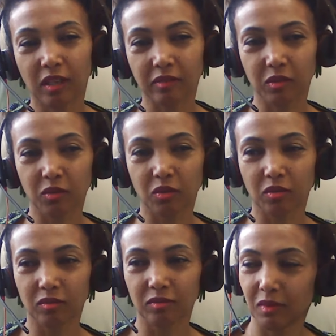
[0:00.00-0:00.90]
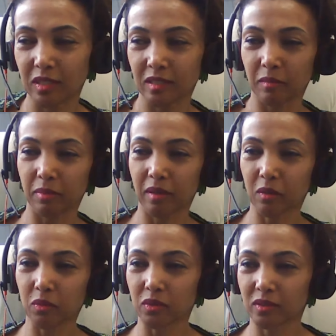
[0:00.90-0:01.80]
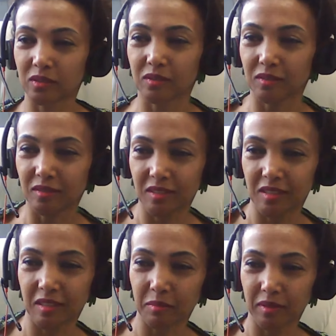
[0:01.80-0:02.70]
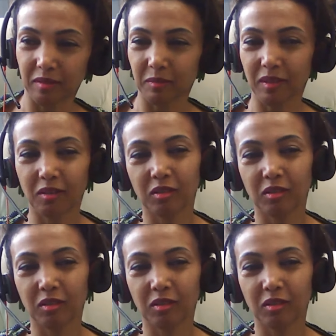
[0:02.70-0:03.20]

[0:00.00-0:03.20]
You have to go one step backward to jump a big